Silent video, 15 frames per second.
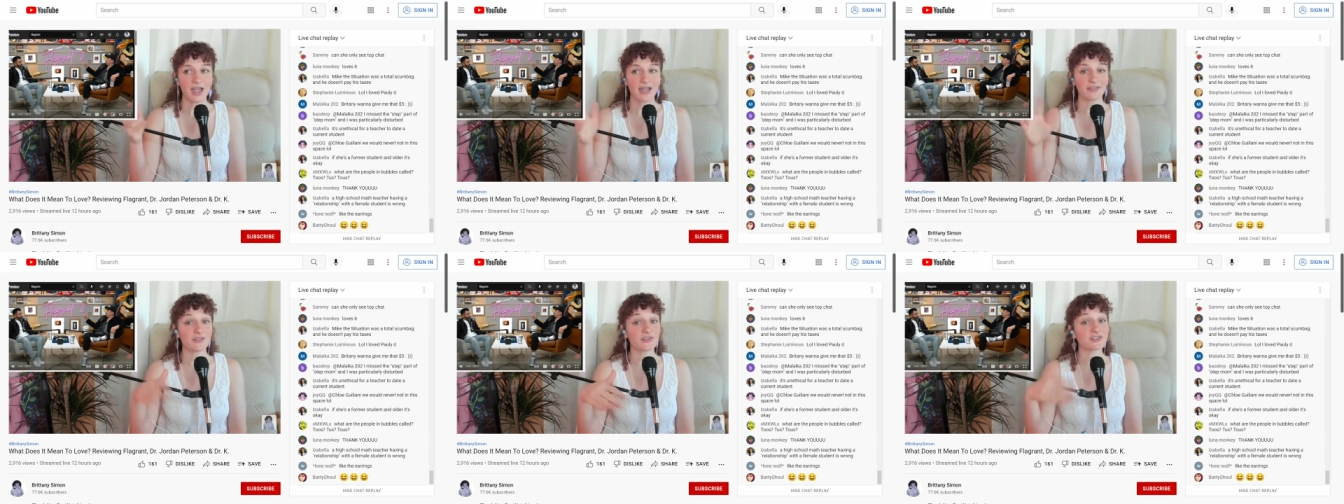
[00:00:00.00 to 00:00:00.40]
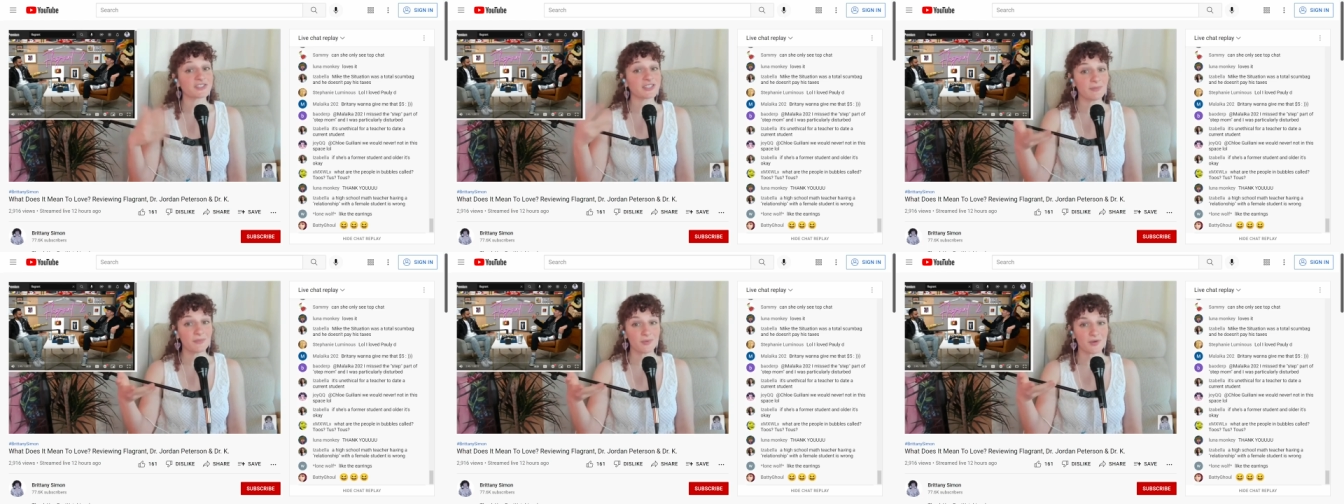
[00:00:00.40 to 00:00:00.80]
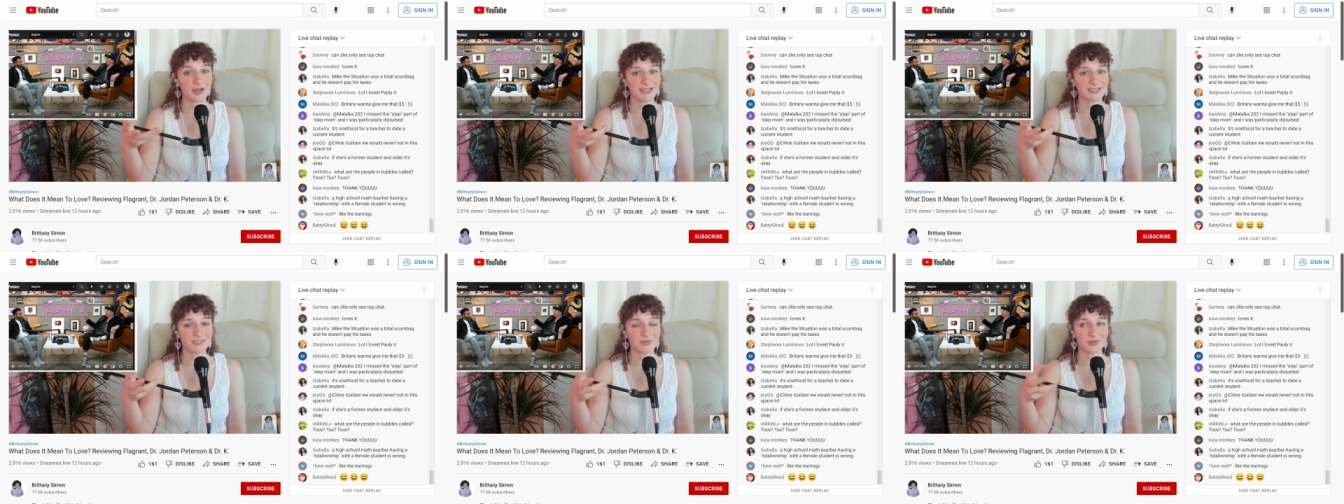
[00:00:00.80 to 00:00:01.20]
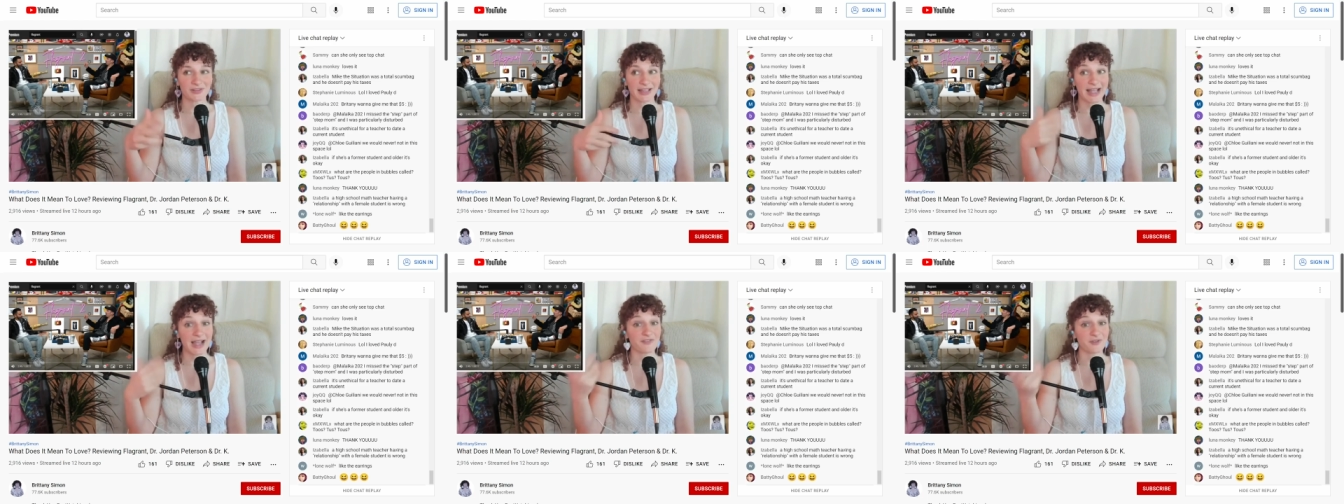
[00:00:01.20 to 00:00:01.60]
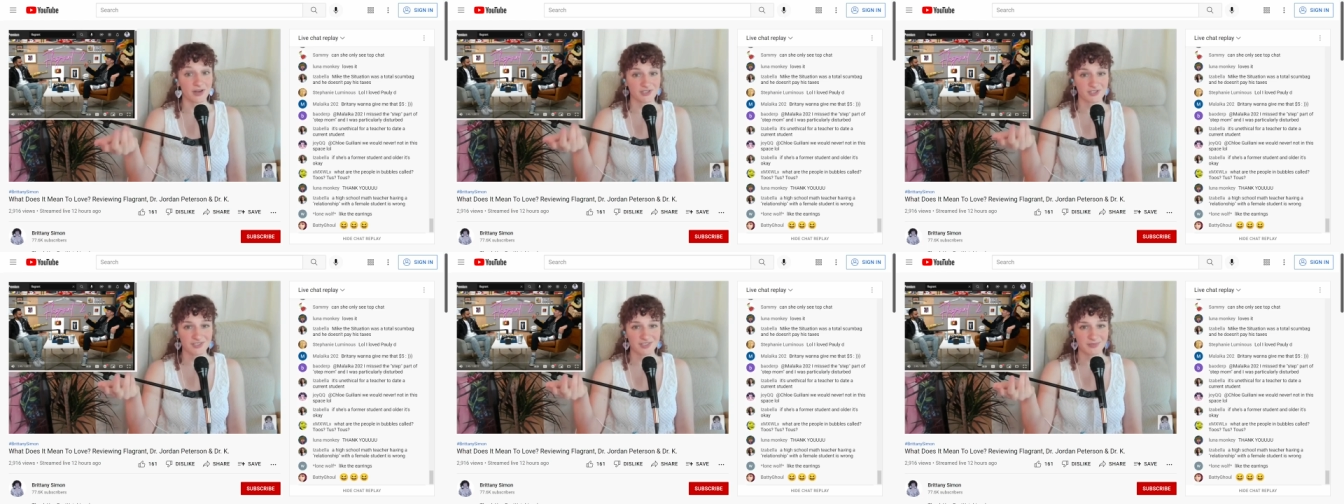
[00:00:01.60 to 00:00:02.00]
and then there's some boys who are like have
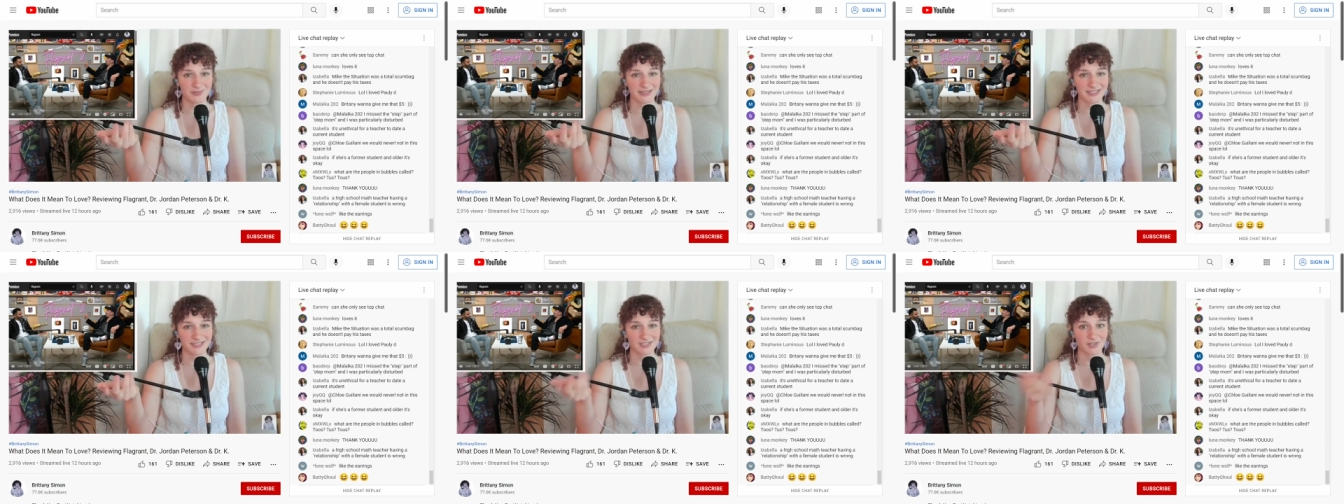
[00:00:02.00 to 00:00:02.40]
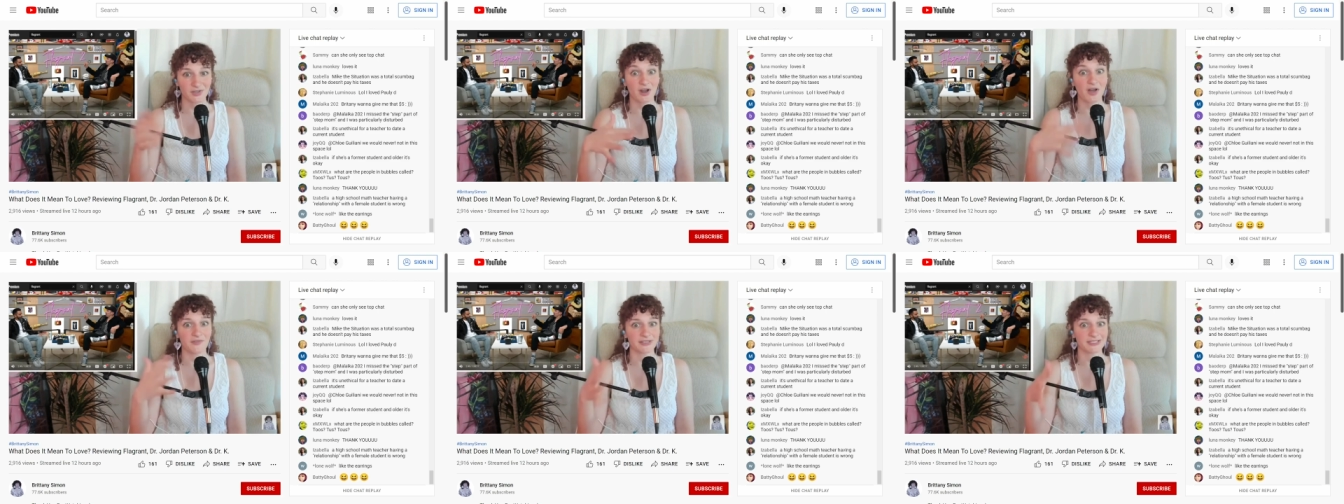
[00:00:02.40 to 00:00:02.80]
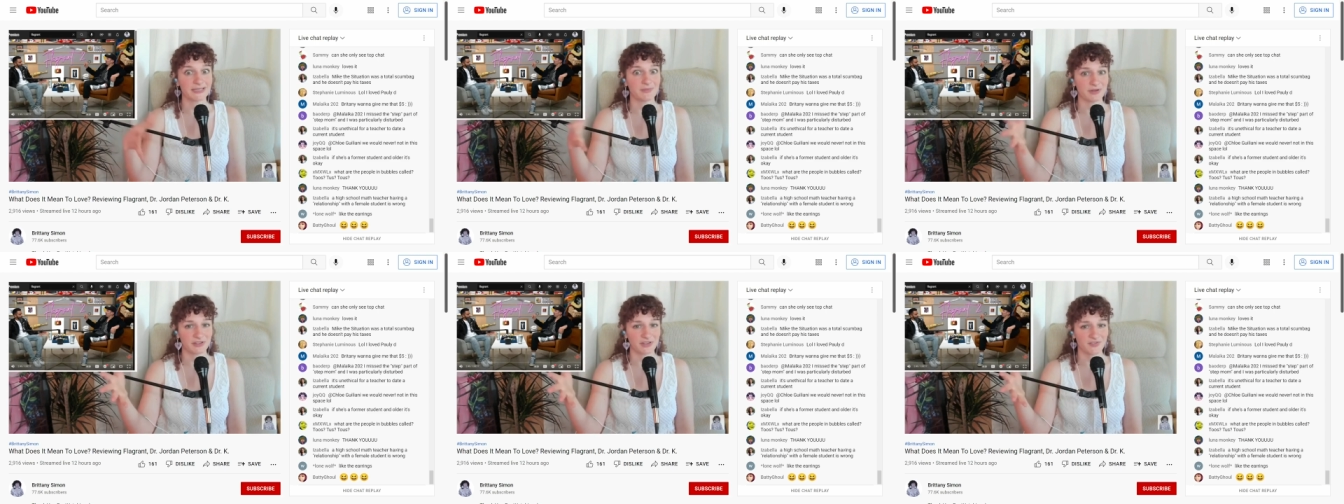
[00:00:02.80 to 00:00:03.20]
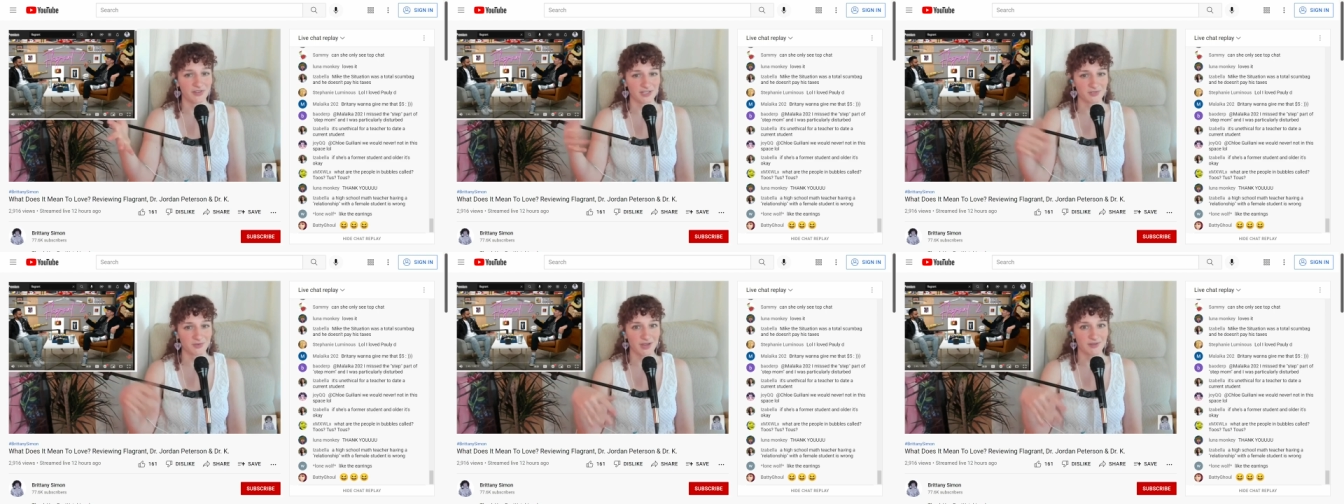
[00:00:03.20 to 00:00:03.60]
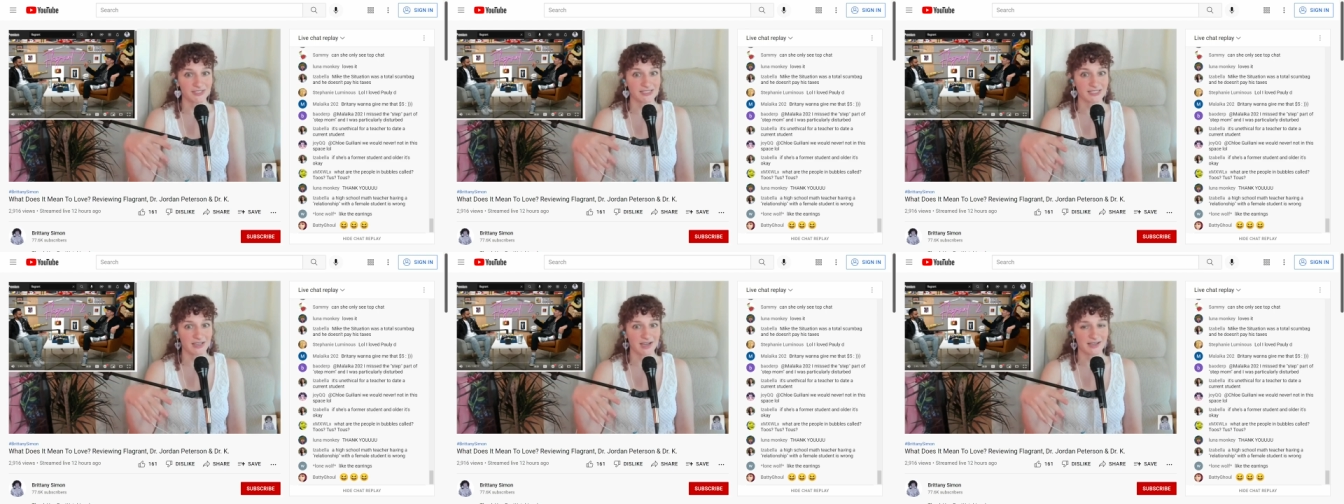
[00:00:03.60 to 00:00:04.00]
crushes on my sister and obviously bring their friends around to
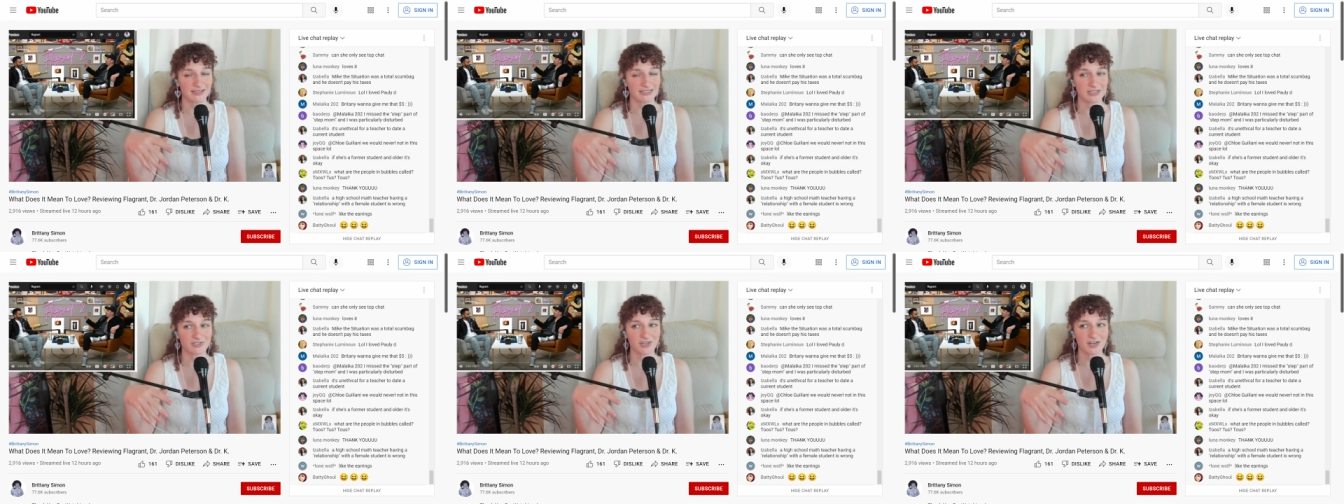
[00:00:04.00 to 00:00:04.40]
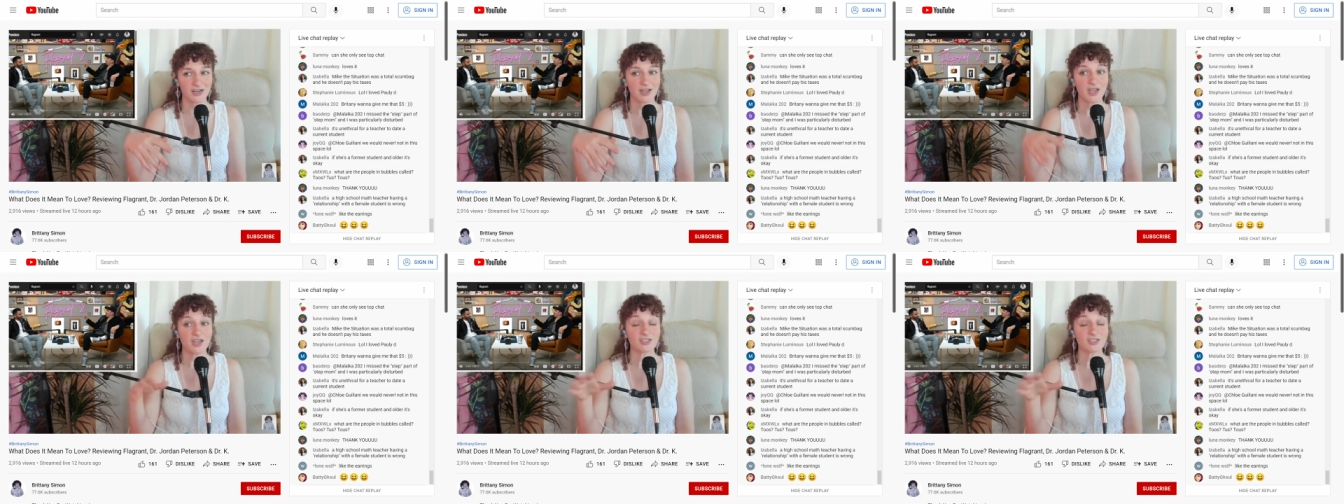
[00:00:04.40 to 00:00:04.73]
see the hot teacher